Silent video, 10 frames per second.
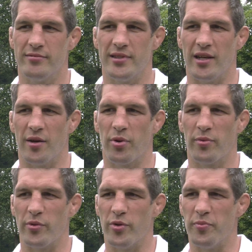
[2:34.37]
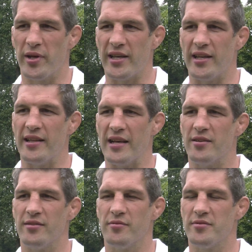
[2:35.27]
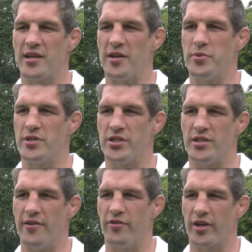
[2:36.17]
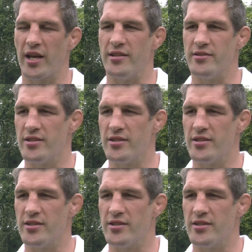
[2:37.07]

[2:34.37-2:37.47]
you know I probably wouldn't be in that same position ever again.